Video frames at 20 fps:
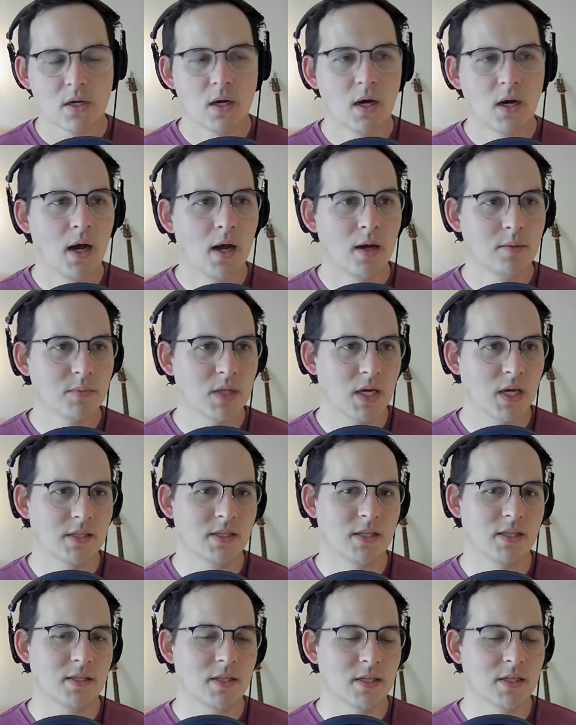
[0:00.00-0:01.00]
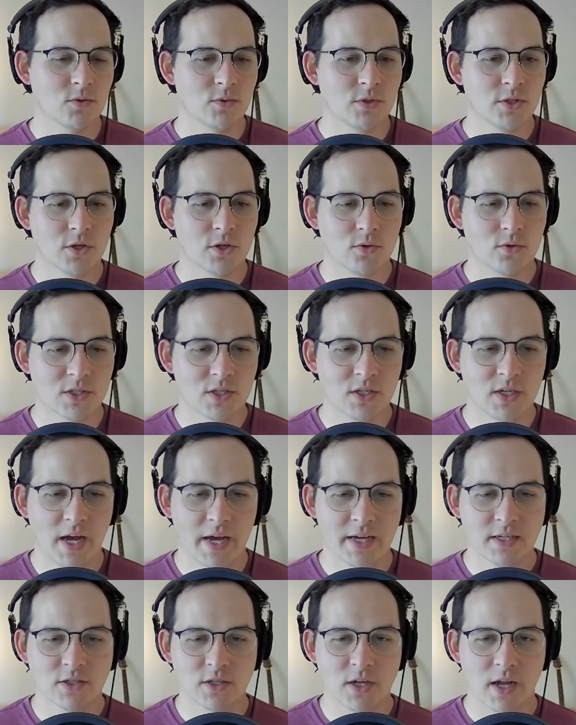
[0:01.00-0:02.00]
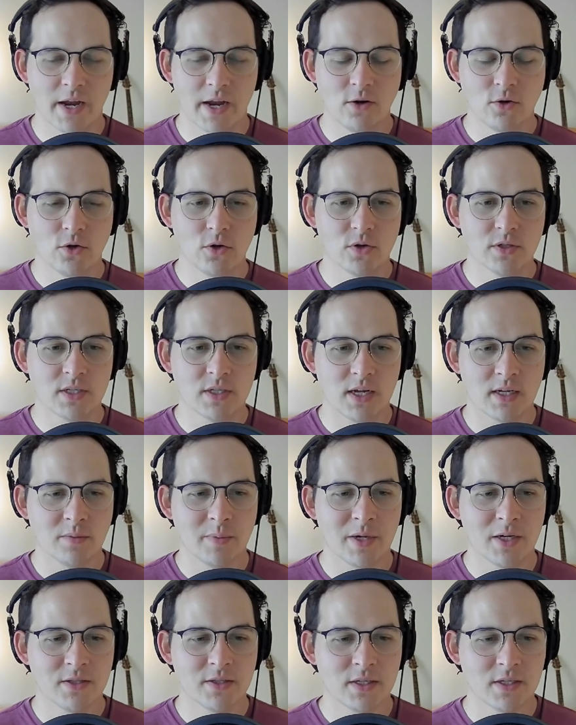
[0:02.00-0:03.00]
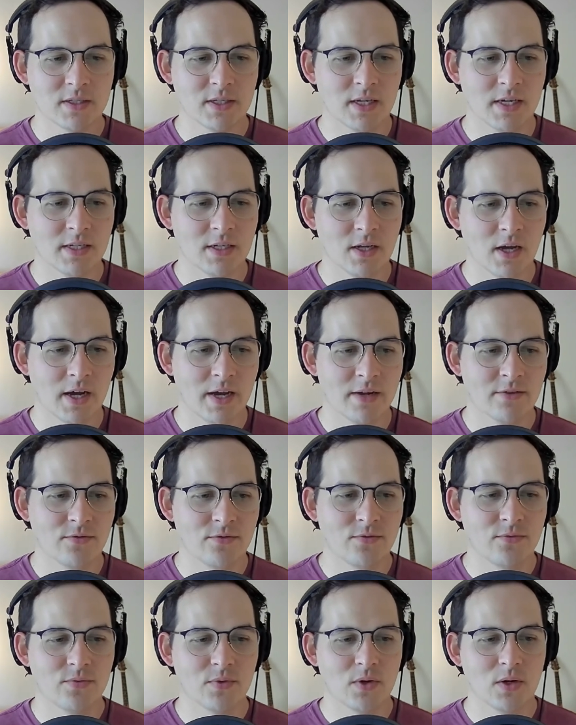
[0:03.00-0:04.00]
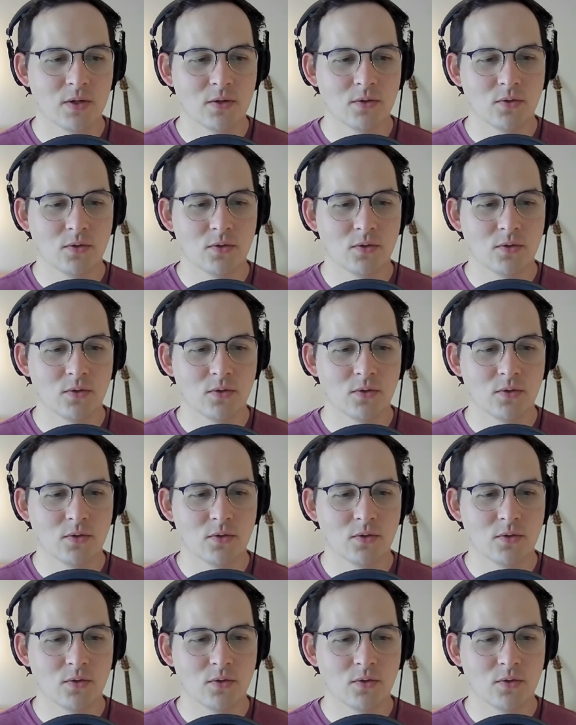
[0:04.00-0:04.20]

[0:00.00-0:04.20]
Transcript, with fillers: Um, that's a really good question. I actually, I don't know a ton about this, and I've